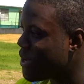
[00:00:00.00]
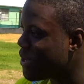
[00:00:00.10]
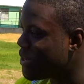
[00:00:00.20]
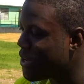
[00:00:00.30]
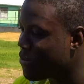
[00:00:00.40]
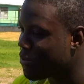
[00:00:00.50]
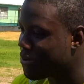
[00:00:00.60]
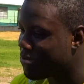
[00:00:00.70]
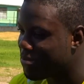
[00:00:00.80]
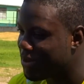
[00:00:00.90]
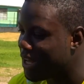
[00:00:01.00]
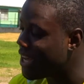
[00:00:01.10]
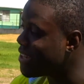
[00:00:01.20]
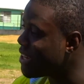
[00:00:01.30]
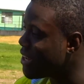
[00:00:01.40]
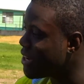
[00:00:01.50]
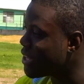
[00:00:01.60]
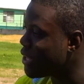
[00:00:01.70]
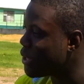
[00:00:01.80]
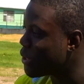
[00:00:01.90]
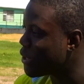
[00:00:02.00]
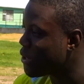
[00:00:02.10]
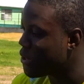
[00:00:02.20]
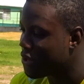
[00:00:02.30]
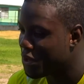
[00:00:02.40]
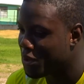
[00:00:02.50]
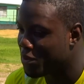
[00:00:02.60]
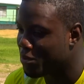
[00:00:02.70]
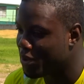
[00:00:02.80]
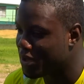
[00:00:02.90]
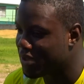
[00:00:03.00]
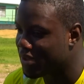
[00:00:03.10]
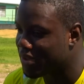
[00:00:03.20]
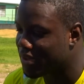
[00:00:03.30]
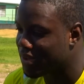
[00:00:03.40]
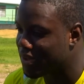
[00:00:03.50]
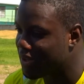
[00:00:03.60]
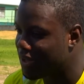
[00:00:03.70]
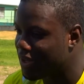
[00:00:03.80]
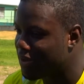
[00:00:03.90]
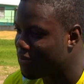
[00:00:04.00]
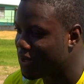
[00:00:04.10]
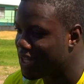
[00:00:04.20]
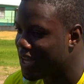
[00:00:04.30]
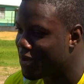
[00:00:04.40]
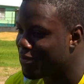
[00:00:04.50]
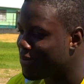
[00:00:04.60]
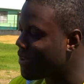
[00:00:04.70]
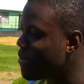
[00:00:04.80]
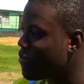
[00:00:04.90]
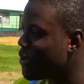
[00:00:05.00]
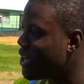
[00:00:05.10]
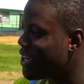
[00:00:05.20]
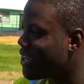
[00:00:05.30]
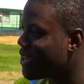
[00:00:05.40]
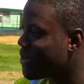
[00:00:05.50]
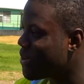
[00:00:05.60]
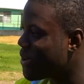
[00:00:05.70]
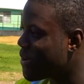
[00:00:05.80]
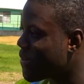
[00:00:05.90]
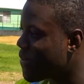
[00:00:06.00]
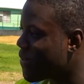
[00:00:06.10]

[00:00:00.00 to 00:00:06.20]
That would put the icing on the cake, but for times, I'm really not sure.